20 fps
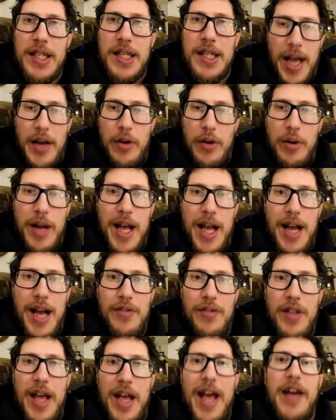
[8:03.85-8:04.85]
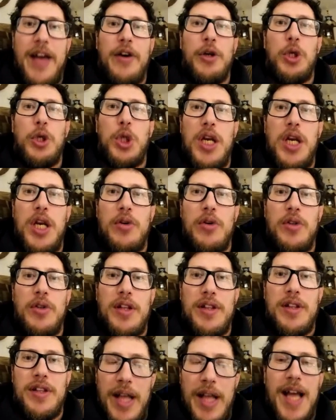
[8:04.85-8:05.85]
I don't have the energy or
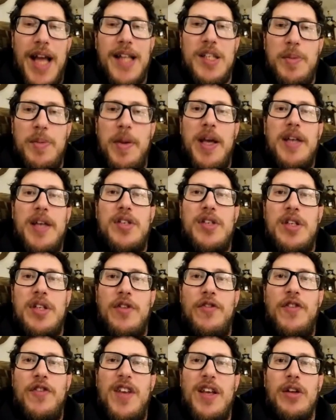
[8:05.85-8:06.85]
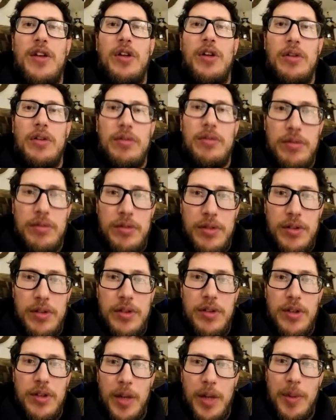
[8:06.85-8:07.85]
the headspace to feel
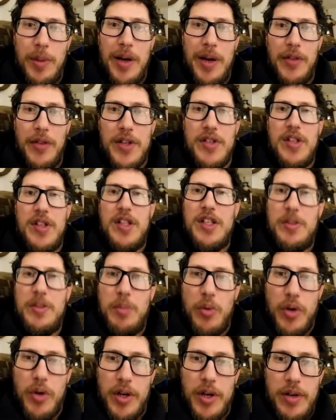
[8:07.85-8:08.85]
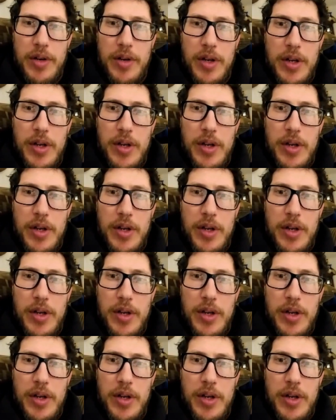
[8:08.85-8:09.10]
about this at this point.